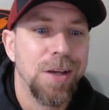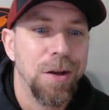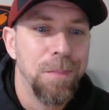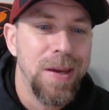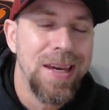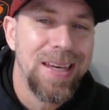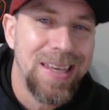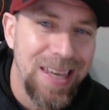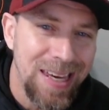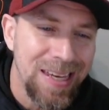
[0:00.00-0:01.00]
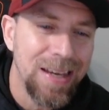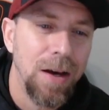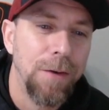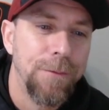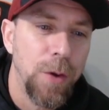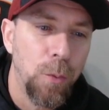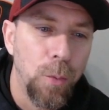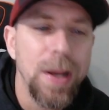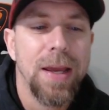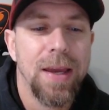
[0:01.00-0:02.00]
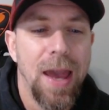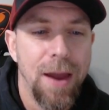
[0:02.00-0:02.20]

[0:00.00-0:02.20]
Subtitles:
going to be King of the Ring.